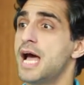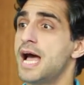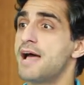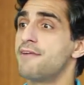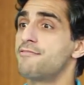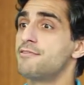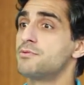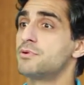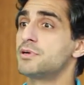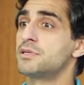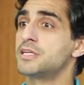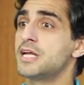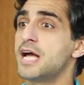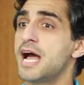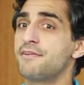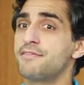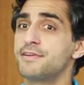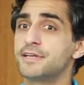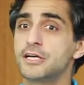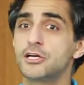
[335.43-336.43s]
everyone
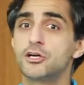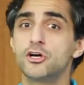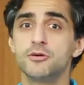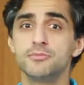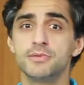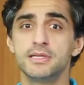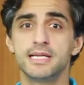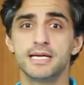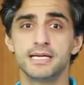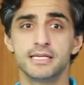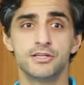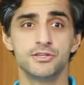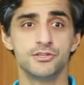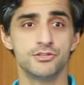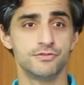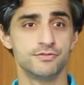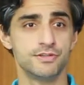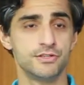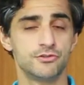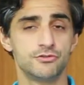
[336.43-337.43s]
having a common
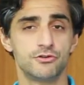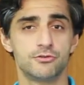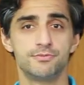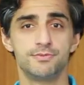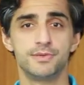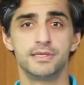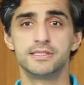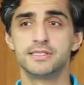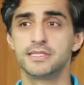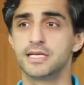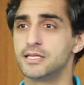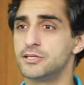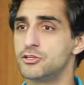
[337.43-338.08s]
language of interoperability.